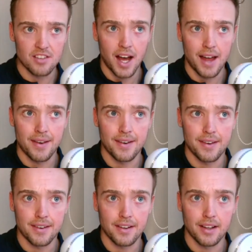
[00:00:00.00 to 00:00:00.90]

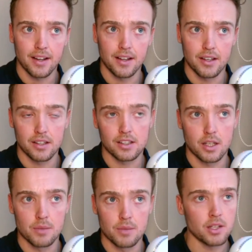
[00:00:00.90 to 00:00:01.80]
And
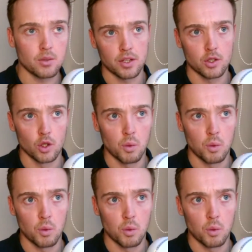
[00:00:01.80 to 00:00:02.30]
combined with your